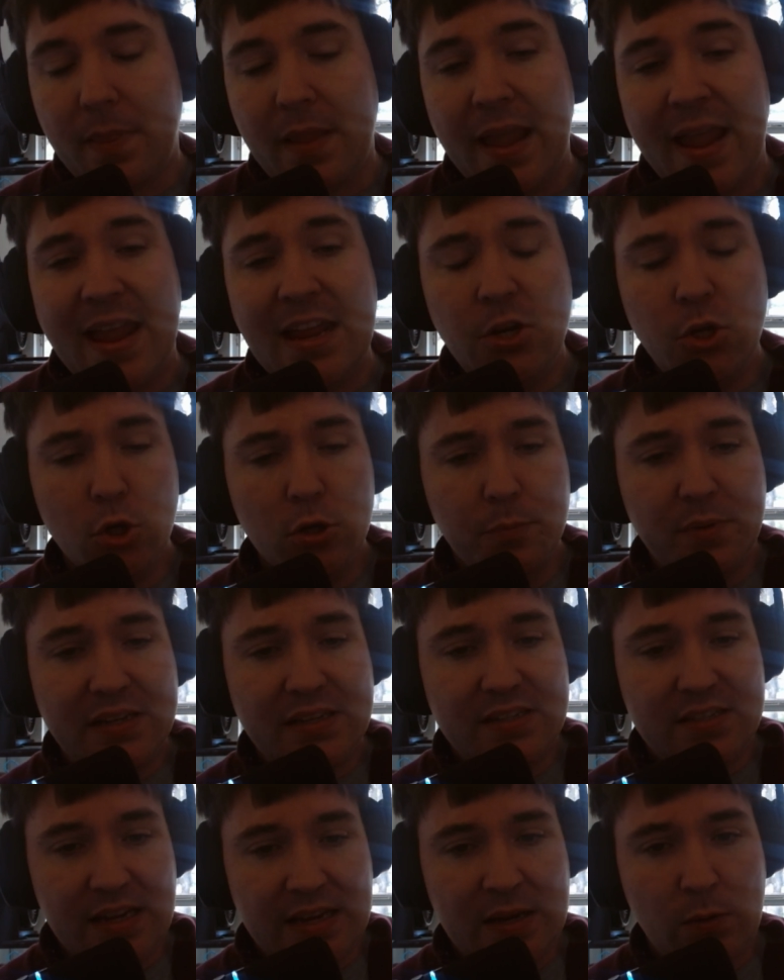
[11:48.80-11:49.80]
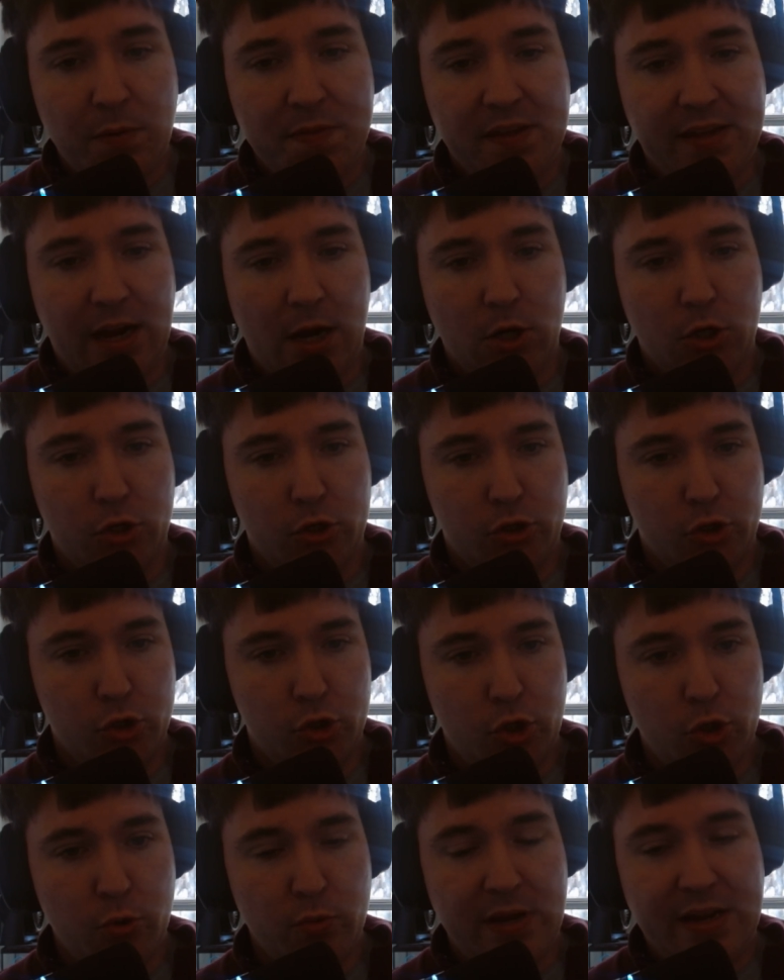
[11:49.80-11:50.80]
and you'll be seeing what the characters are
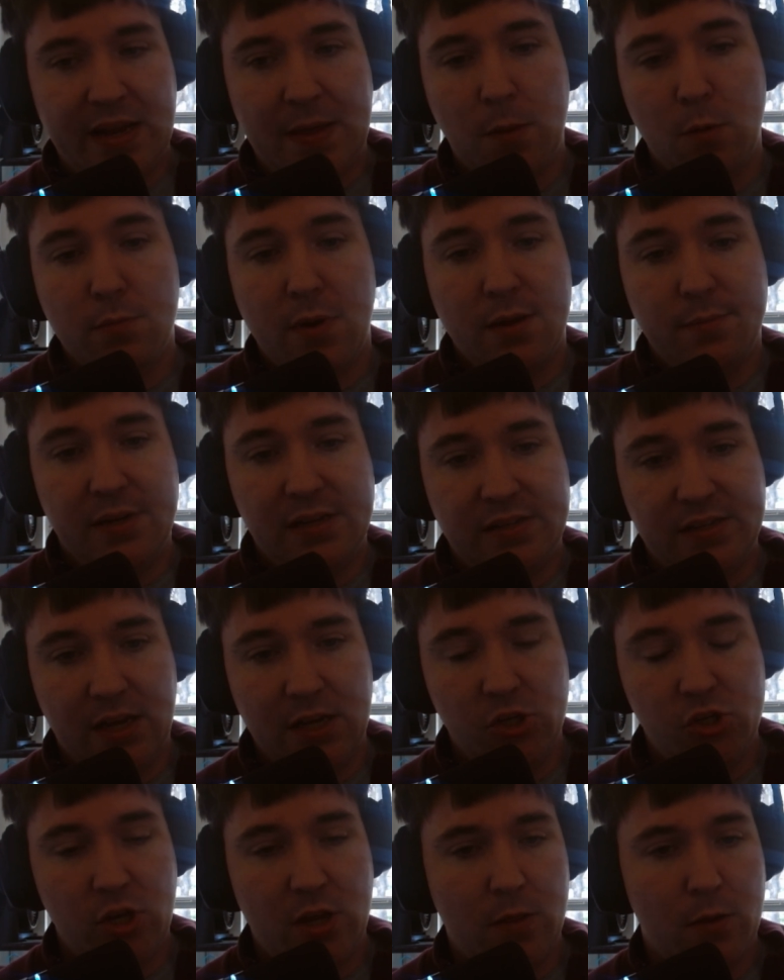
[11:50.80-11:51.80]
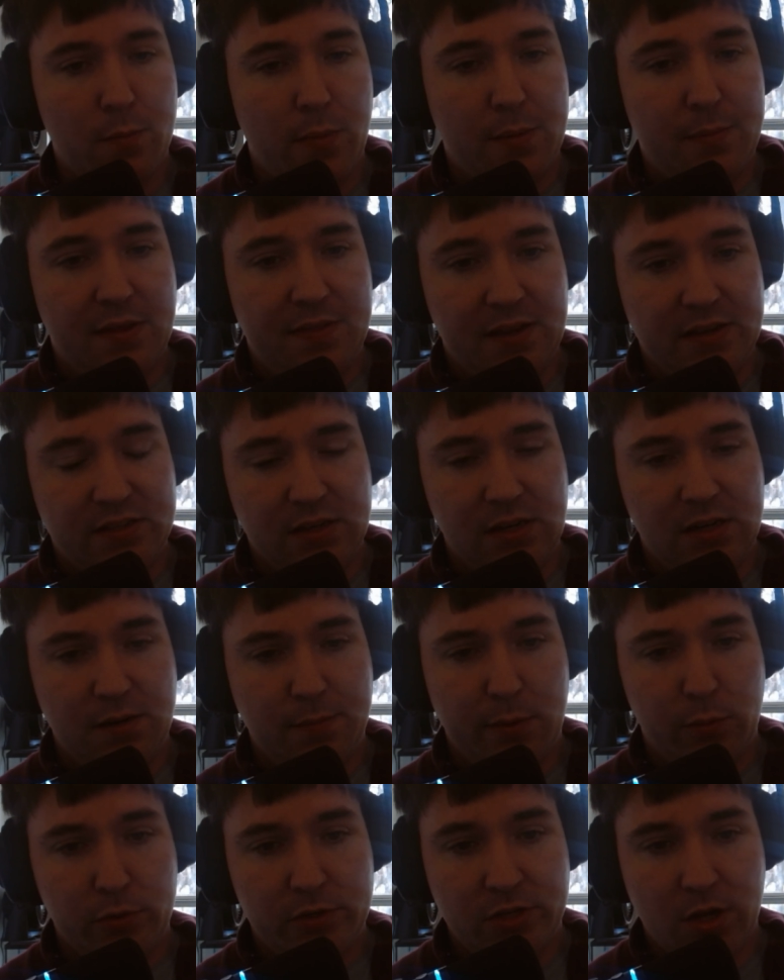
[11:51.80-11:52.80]
doing, and there might be tension, there might be things that need to
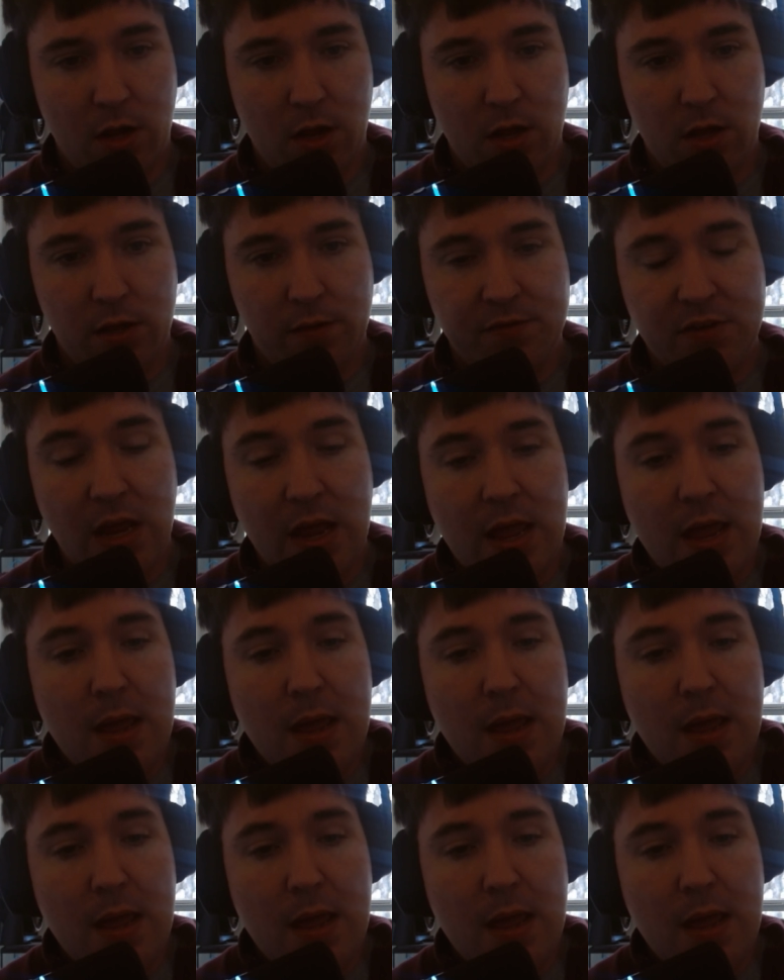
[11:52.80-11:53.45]
be resolved,